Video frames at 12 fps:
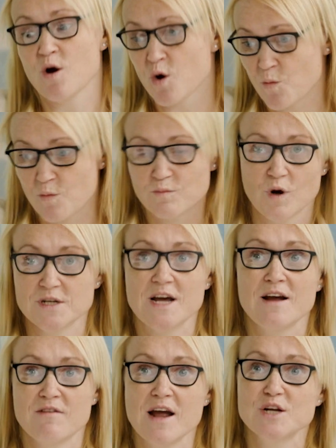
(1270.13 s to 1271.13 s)
or what
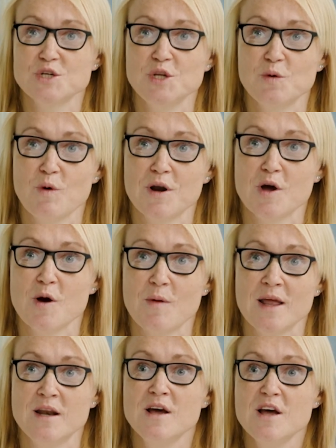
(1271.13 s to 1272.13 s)
direction you want to go
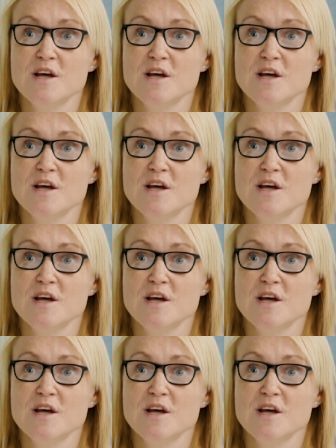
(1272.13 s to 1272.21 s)
in.